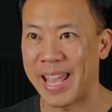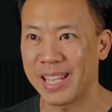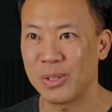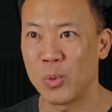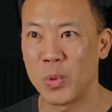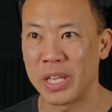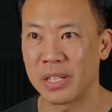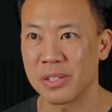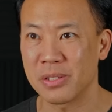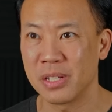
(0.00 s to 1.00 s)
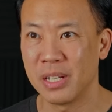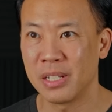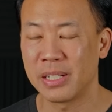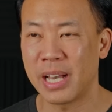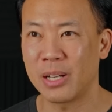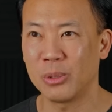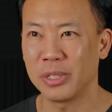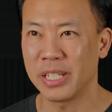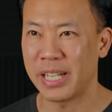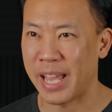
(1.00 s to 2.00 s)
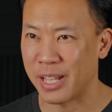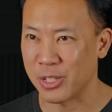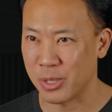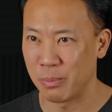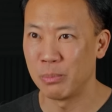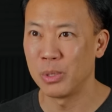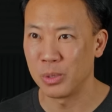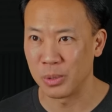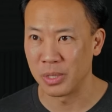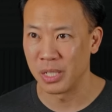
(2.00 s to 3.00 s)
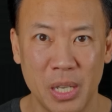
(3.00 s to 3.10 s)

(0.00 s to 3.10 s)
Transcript: eight weeks not only enhanced mood,